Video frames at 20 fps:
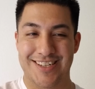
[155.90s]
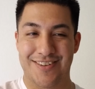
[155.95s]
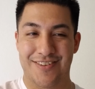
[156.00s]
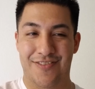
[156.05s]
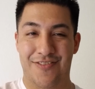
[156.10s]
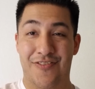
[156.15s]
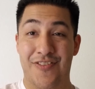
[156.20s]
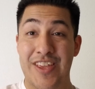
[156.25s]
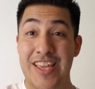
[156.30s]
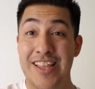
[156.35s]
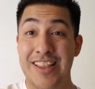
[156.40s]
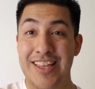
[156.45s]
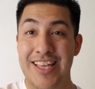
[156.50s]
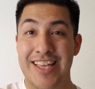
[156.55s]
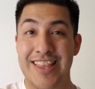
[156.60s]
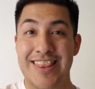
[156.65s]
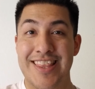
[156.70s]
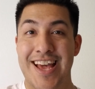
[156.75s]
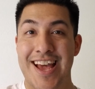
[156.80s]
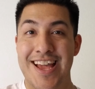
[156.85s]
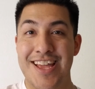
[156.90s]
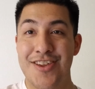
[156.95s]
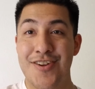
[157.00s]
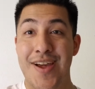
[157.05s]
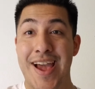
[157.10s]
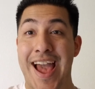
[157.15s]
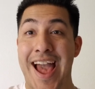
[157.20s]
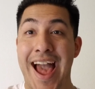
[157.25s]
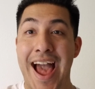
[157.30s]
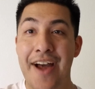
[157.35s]
feeling that you
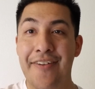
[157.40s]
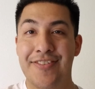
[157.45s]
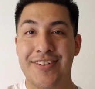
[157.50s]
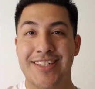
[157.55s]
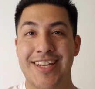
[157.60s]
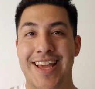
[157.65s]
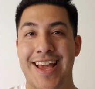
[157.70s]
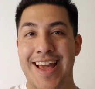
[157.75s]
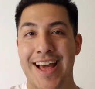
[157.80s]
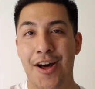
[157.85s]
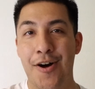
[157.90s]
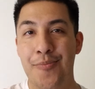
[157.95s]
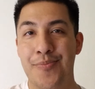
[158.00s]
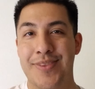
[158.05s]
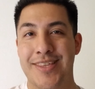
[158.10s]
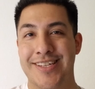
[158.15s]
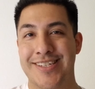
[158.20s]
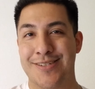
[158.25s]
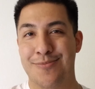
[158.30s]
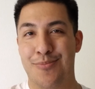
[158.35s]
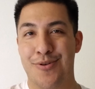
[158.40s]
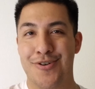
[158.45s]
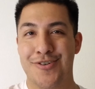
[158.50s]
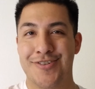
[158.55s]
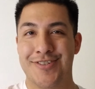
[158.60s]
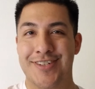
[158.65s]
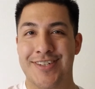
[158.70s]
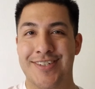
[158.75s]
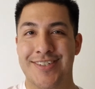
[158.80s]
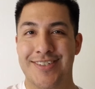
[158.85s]
have to help this
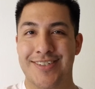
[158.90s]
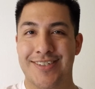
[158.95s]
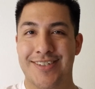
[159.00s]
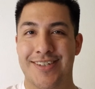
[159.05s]
person,